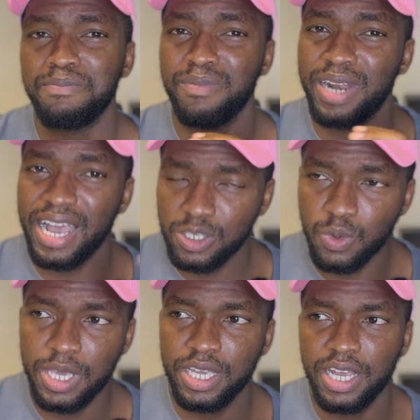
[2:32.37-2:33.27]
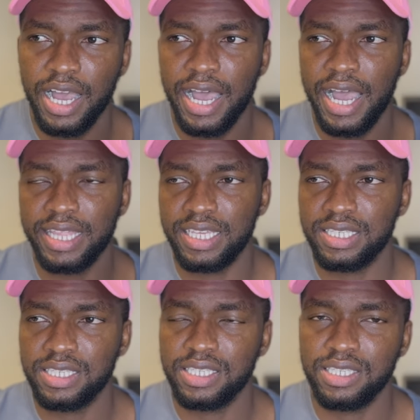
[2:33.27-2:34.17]
last week I had
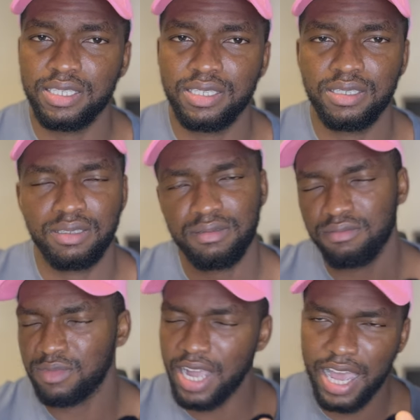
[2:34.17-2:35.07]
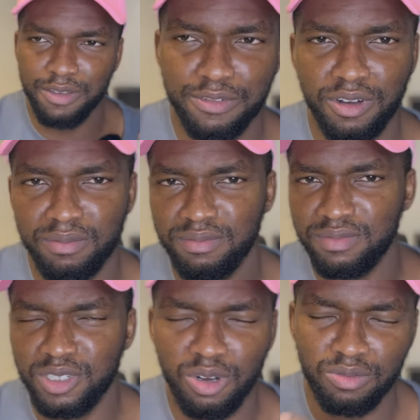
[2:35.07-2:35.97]
this guy from,
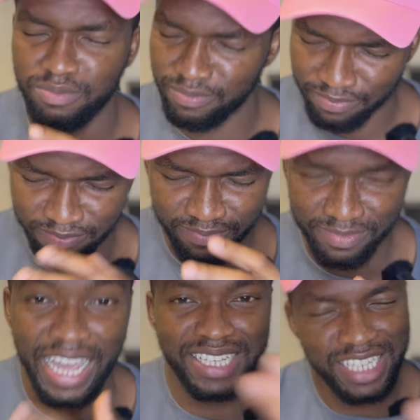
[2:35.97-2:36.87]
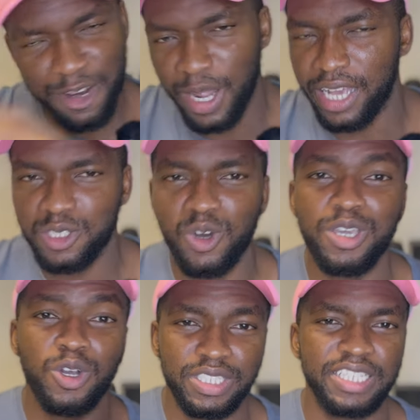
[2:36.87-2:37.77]
you know, Nigeria. So he
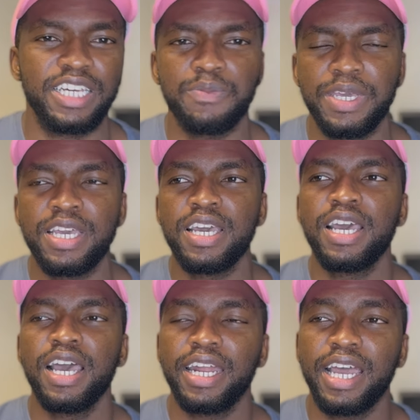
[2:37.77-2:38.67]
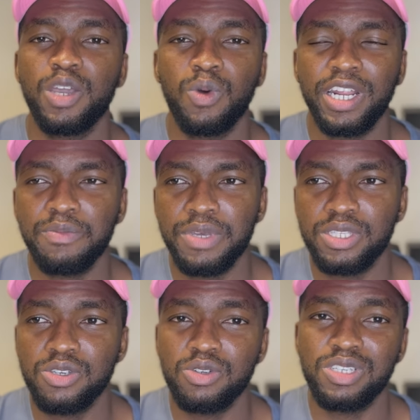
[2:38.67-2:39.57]
contacted me and he wanted me
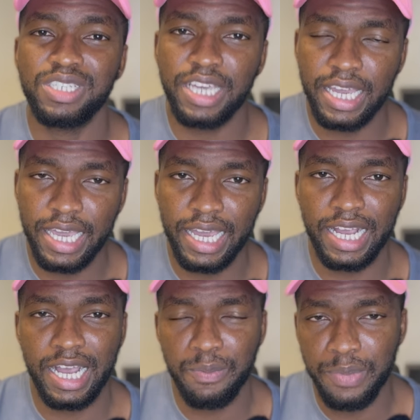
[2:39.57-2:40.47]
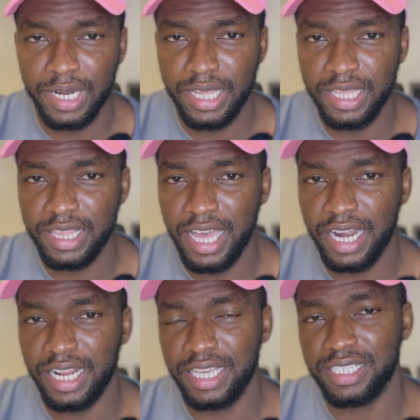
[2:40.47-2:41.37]
to check a company
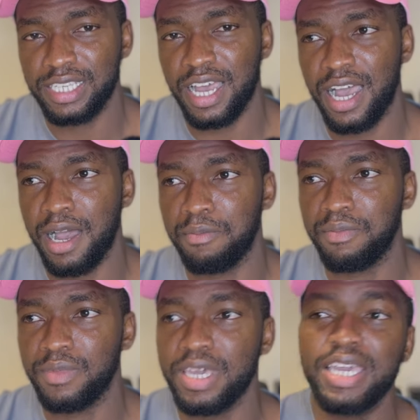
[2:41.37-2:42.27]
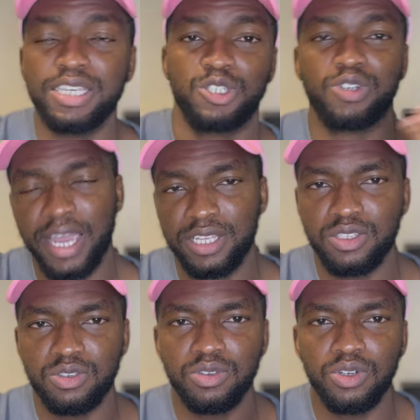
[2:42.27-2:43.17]
that is he is trying
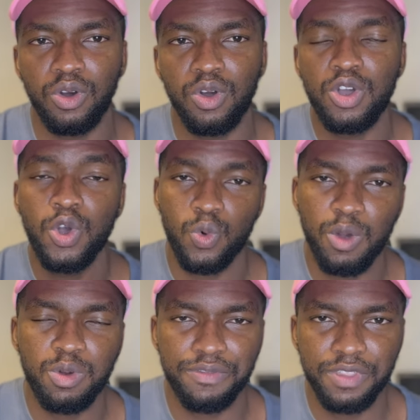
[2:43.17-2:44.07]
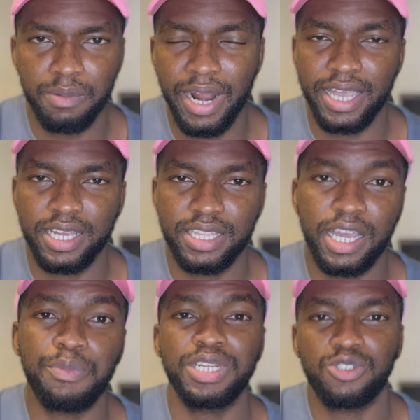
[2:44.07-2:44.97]
to, you know, work with them. Like, the
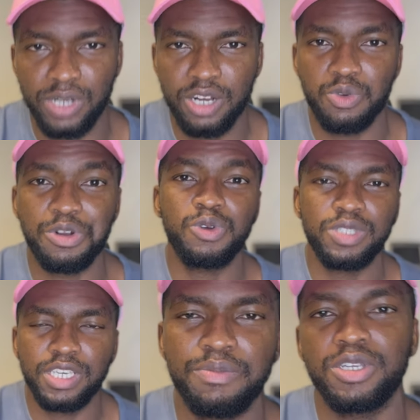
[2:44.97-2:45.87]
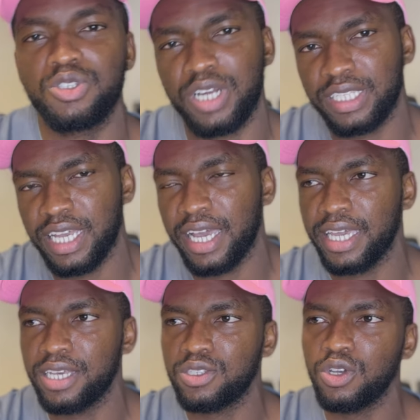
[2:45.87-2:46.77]
company is trying to recruit him into Qatar
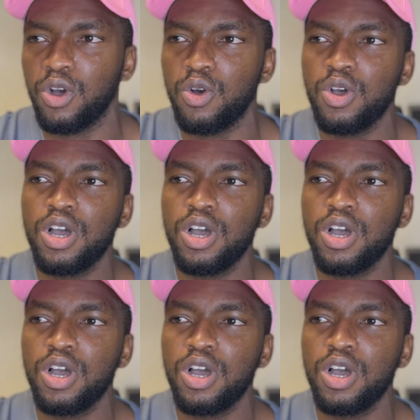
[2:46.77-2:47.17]
here. So